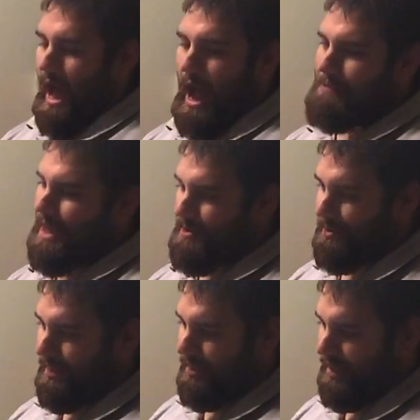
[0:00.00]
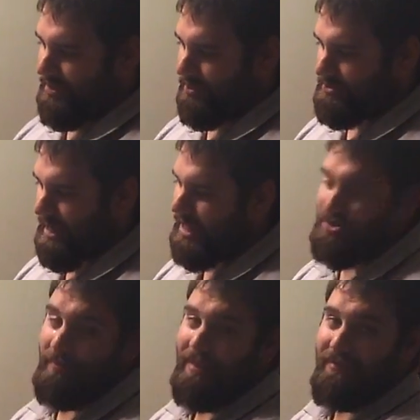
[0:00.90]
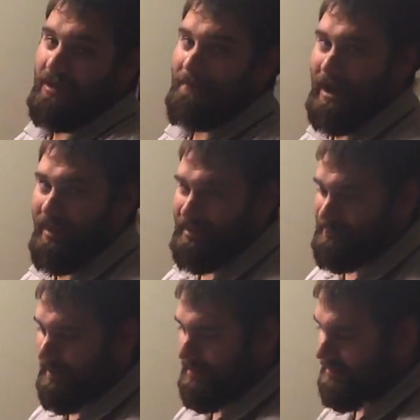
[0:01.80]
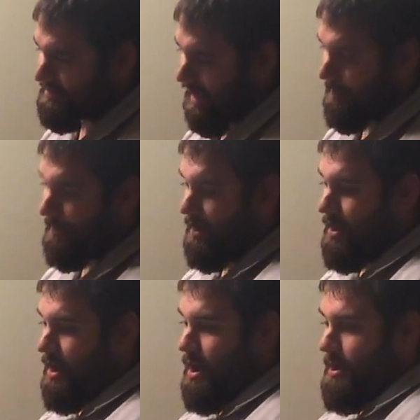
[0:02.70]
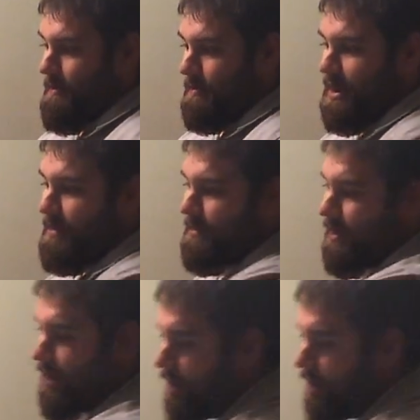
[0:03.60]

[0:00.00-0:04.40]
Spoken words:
I'm not really liking those odds, so I'm not even going to bet on the spread of this game. But here I'm going to